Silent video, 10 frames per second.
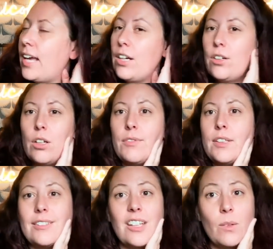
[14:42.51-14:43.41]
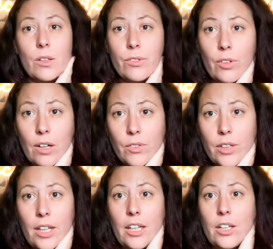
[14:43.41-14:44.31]
I don't know if this is going to be a forever
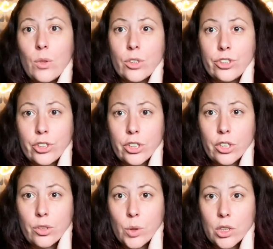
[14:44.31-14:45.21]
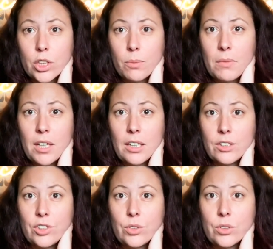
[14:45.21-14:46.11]
thing or a short-term
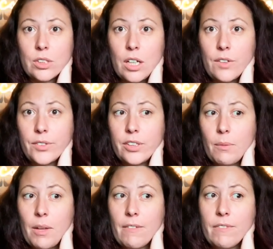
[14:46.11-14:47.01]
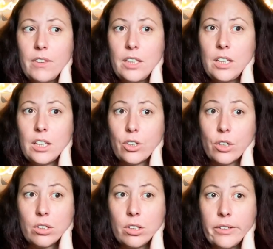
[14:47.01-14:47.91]
thing to solve some of the
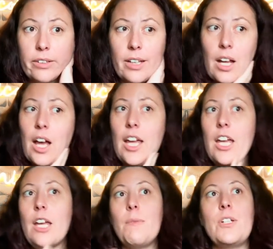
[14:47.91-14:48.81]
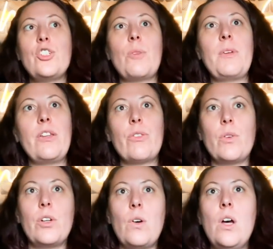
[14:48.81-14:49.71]
hurdles that I am jumping
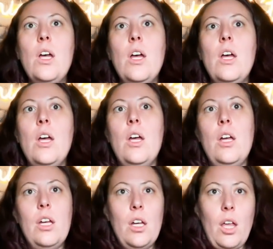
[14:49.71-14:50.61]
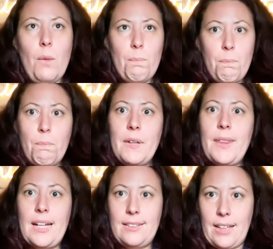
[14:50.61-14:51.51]
through. But
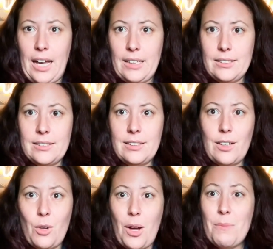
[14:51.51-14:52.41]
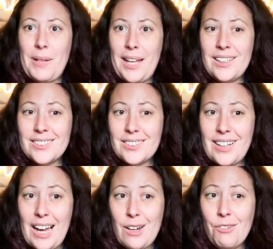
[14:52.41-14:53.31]
that's that. So planners are
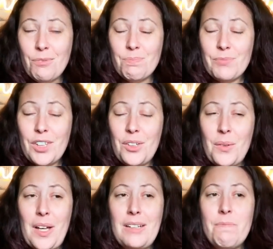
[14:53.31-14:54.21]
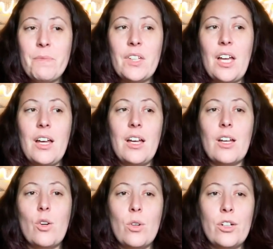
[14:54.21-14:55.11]
out. Q1,
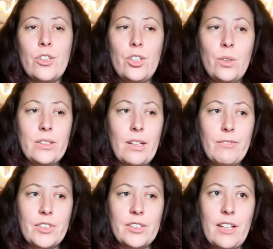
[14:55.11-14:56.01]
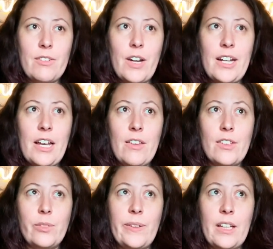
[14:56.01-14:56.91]
Q2 is up for sale right now
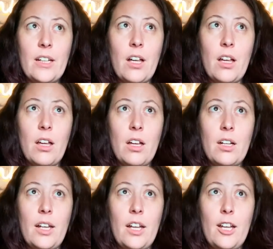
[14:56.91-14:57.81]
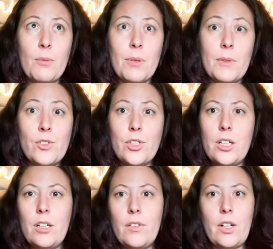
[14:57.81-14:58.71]
this weekend on a
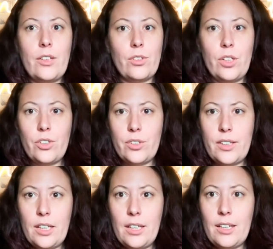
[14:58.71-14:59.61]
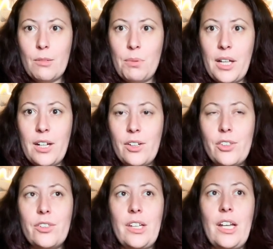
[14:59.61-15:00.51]
promotion if you guys are interested in the
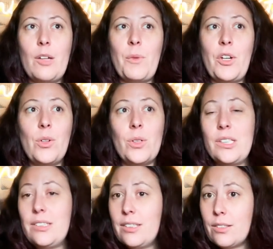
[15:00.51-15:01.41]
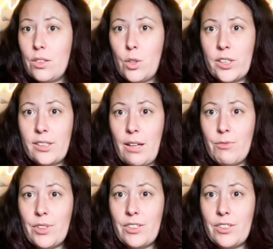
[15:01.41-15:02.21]
planners. And my course is of course up for